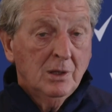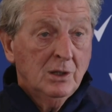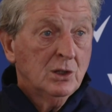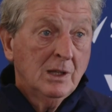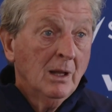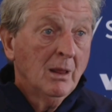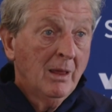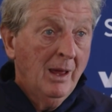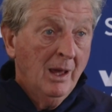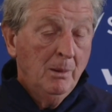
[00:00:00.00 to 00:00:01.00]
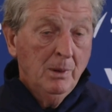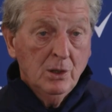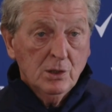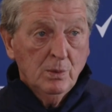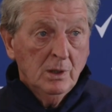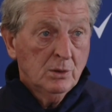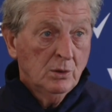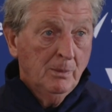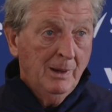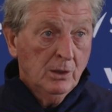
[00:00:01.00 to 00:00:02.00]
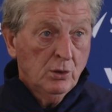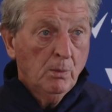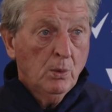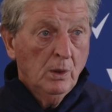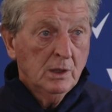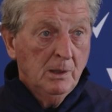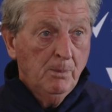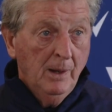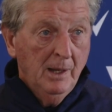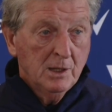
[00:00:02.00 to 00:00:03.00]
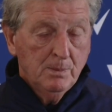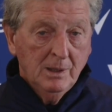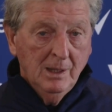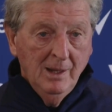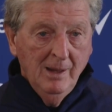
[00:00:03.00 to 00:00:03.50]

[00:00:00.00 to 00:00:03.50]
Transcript: It's still there because we are talking about top quality players, but